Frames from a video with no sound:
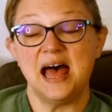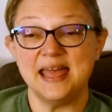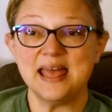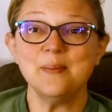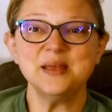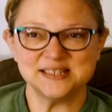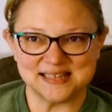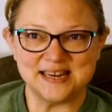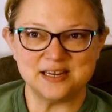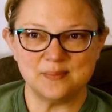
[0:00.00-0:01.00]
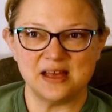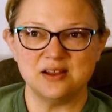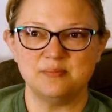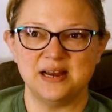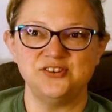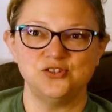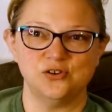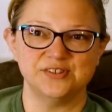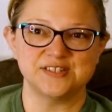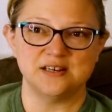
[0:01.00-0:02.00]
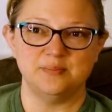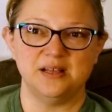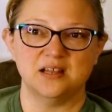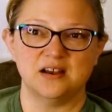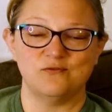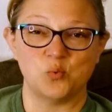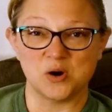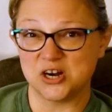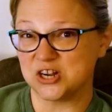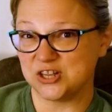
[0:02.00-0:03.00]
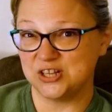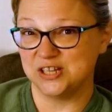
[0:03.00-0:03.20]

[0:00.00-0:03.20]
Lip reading: I am excited about it, but I do know it's gonna be a lot of work.